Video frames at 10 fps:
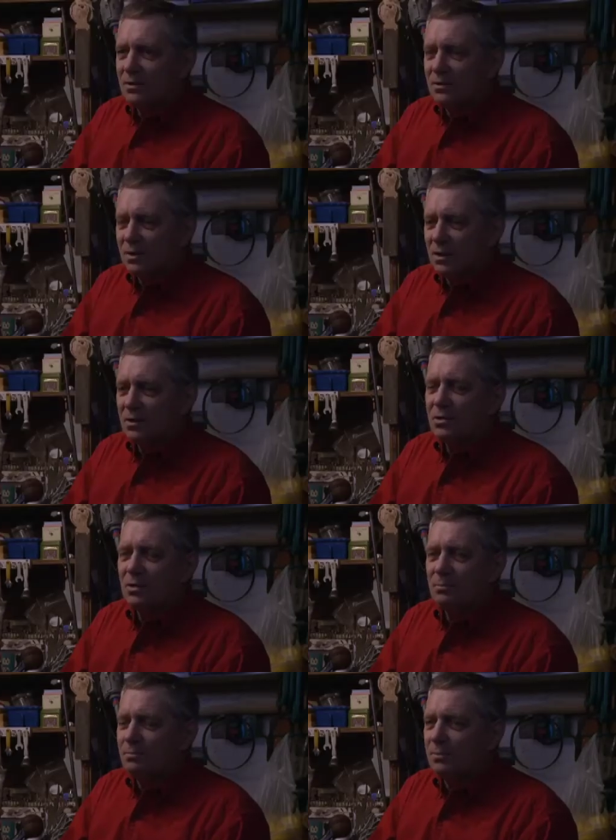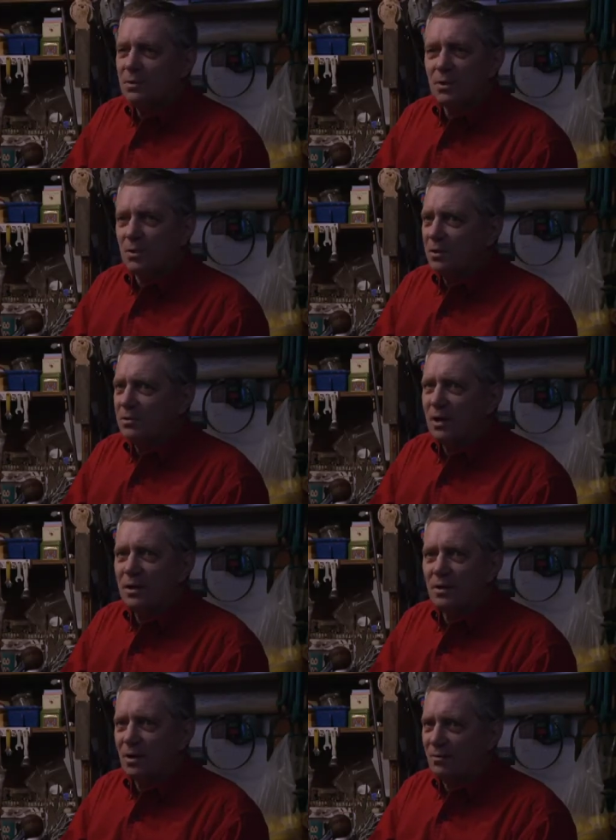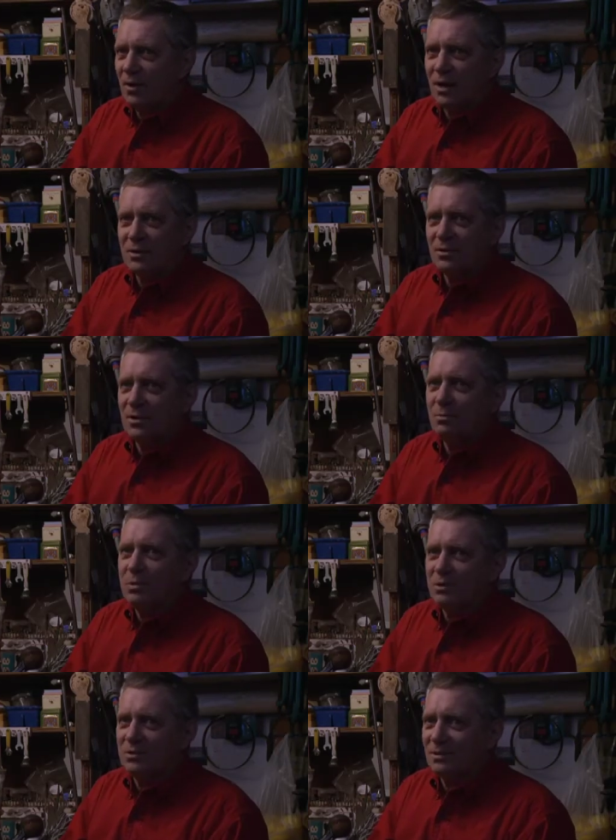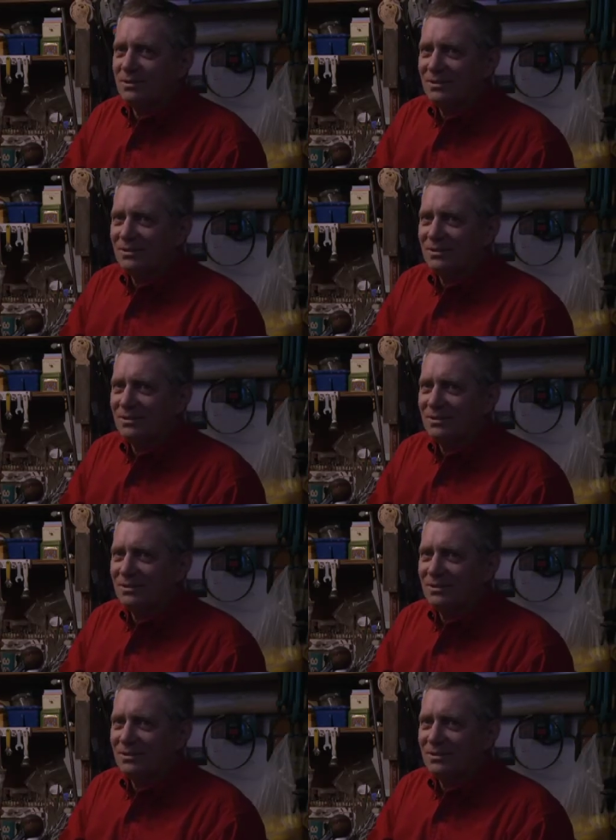this thing is going to going to take off hotter than a pistol.